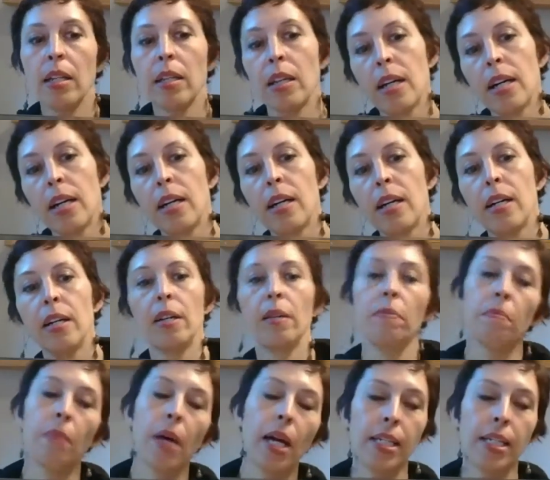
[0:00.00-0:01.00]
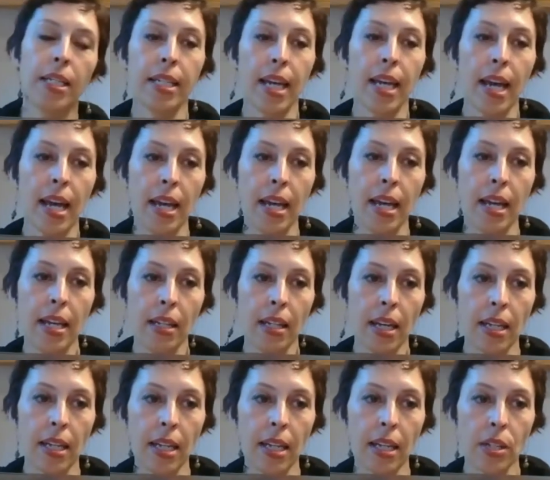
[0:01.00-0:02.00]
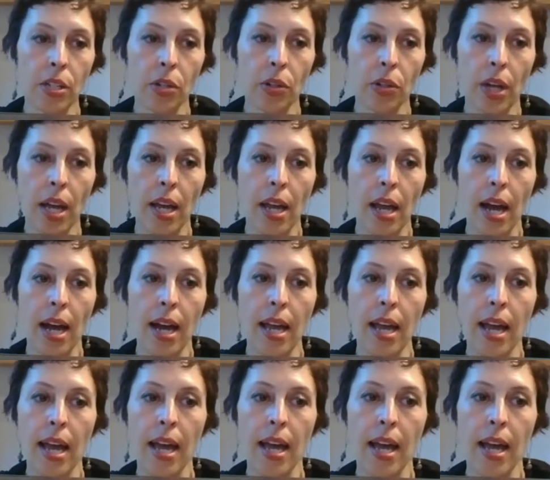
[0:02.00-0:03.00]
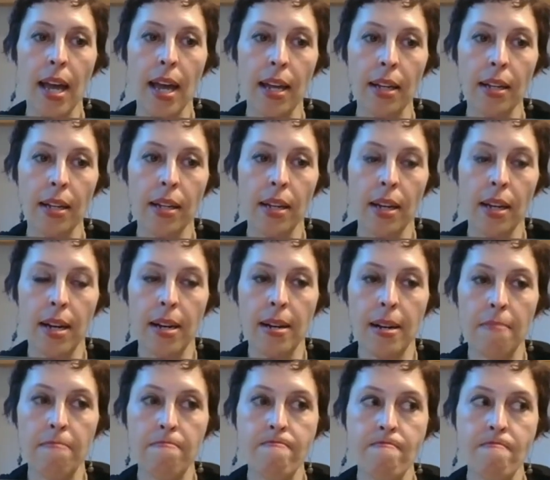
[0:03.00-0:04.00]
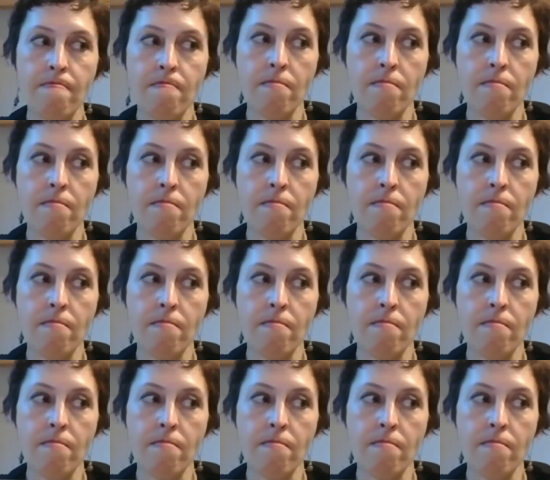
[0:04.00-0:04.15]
uh, my day, like yesterday, I had um,